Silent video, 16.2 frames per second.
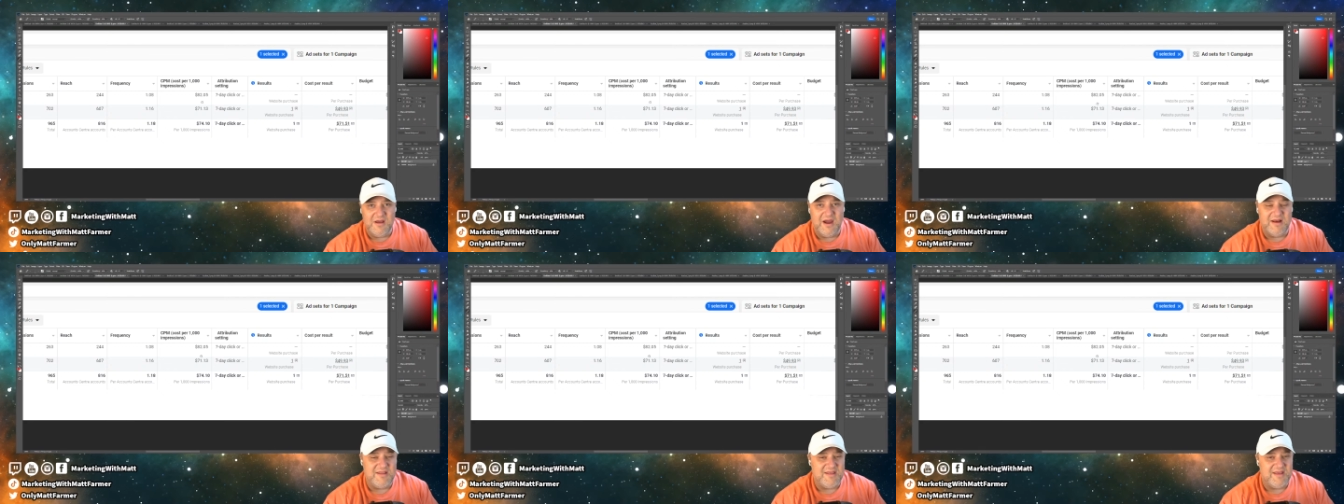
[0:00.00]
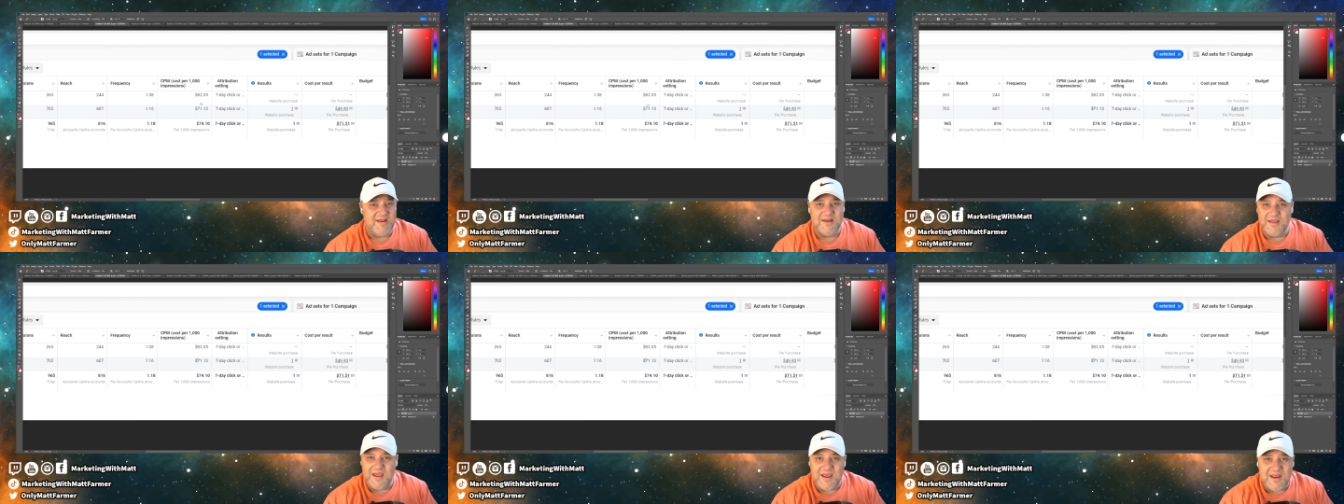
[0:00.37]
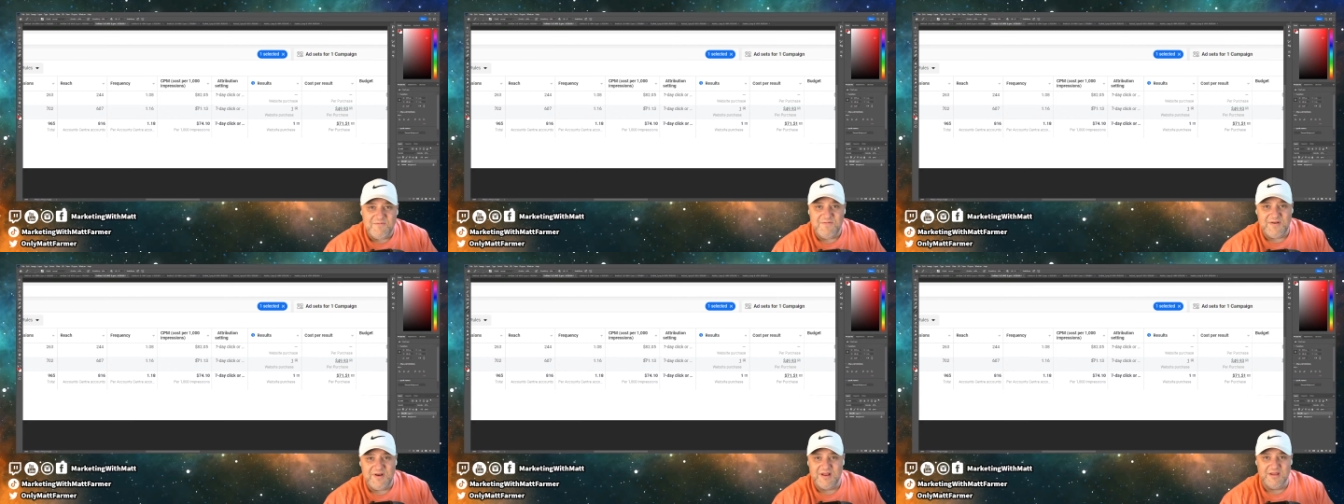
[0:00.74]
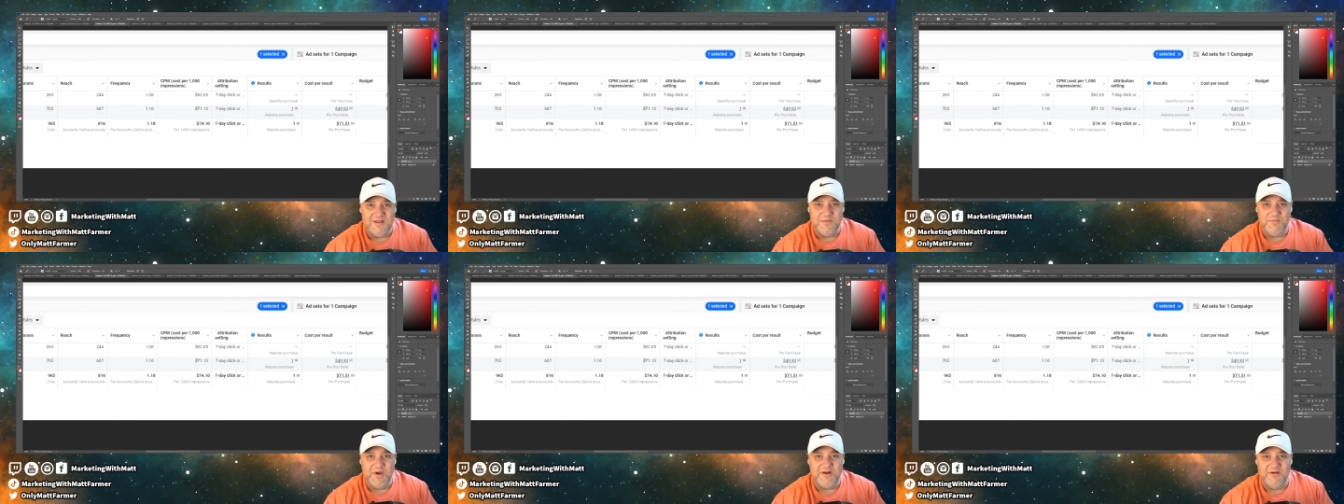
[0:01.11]
I'd say it's
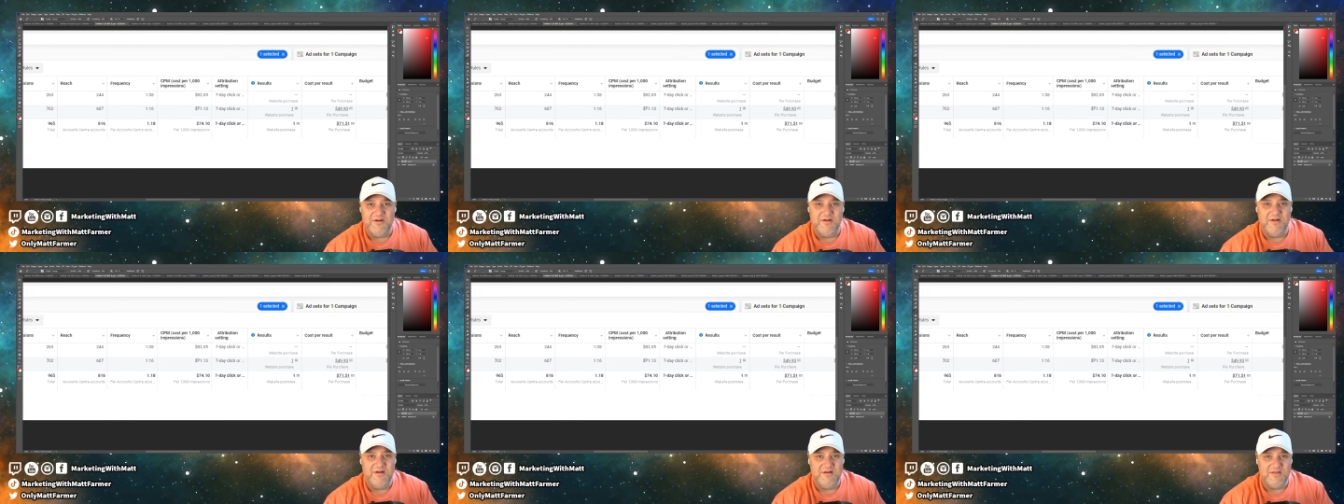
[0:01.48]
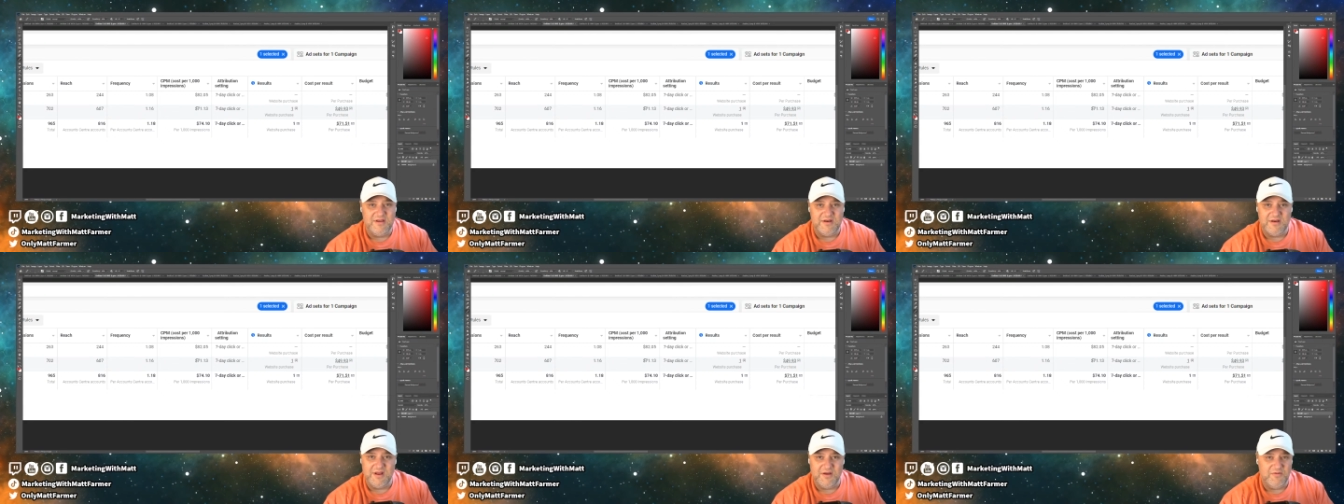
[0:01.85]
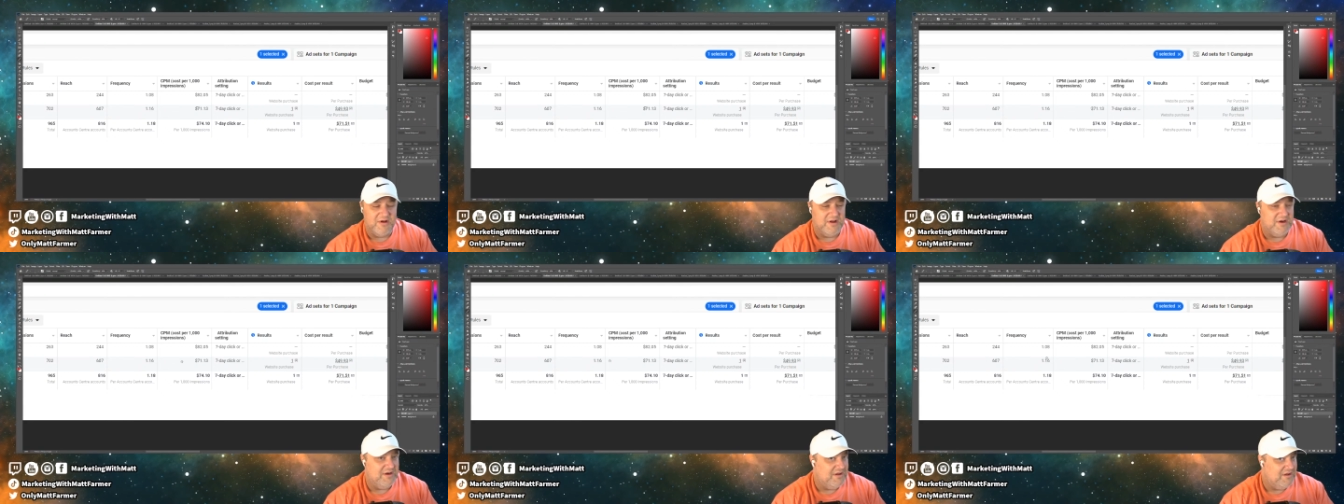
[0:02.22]
infinitely better than day 1.